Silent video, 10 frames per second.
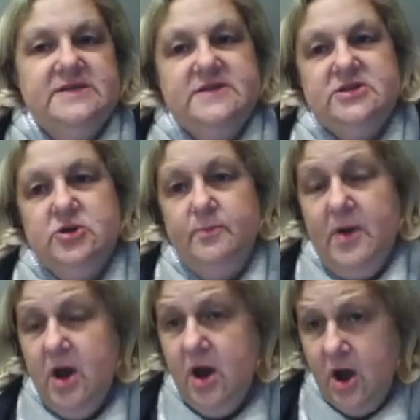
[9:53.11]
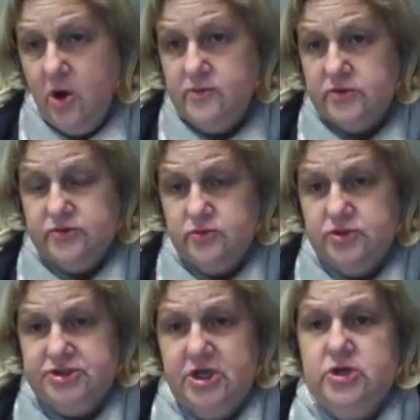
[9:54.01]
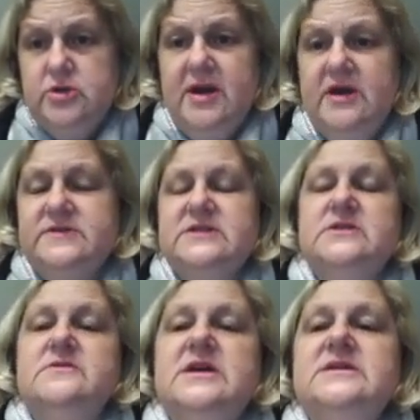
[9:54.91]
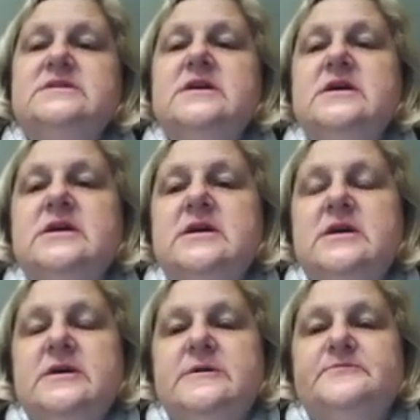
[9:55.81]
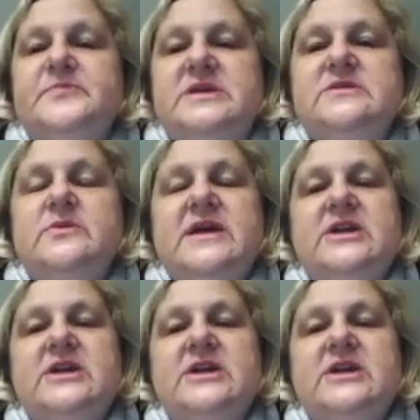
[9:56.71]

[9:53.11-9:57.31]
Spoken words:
and your part-whole model will show you how to do this. So again, you